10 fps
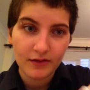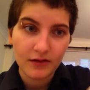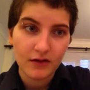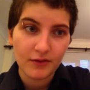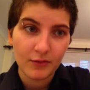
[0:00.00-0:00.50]

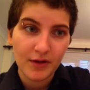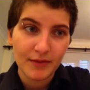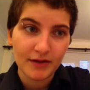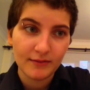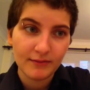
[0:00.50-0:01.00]
older
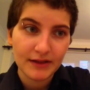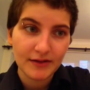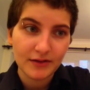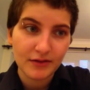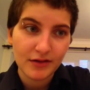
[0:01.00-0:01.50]
women
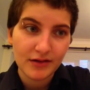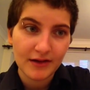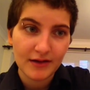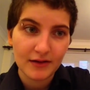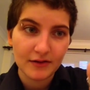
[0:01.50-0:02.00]
because
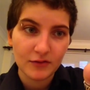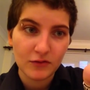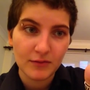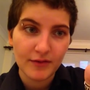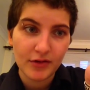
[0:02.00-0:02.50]
their
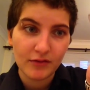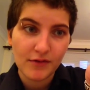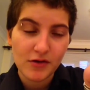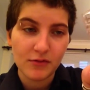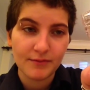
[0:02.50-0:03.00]
hormones sort of
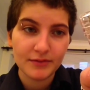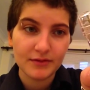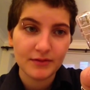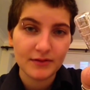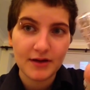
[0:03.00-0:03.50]
stop
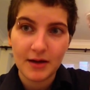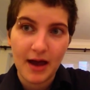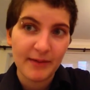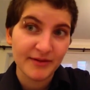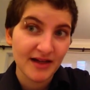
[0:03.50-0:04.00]

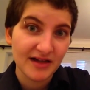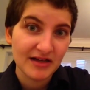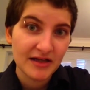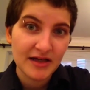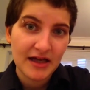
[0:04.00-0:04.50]
happening,
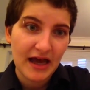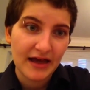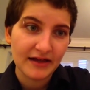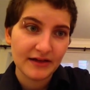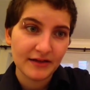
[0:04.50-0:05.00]

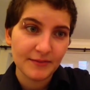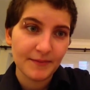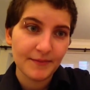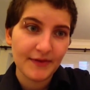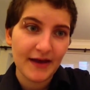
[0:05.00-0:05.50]
and
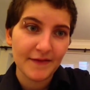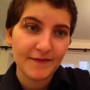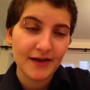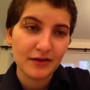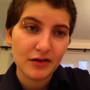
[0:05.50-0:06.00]
that
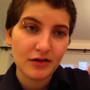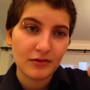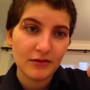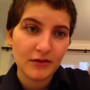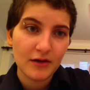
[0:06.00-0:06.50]
affects
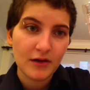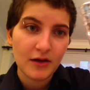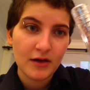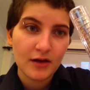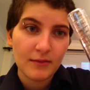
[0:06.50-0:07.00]

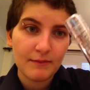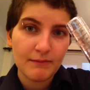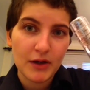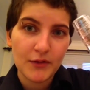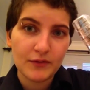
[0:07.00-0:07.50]

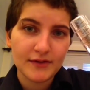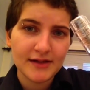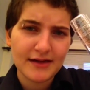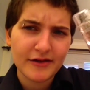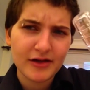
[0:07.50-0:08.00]
bone
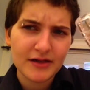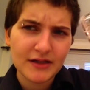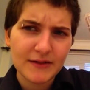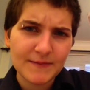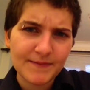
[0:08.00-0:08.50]

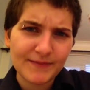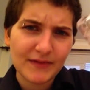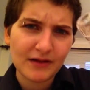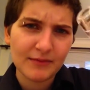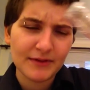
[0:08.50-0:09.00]
density,
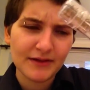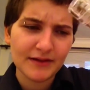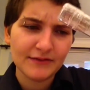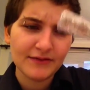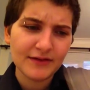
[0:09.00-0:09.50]
I believe.